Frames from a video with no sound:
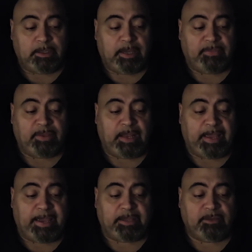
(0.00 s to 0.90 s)
and the
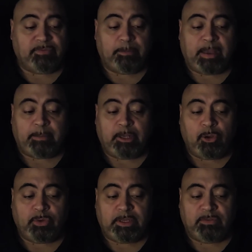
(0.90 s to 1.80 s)
land of the
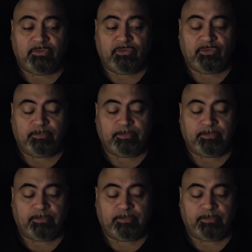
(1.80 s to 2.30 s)
Babylonians.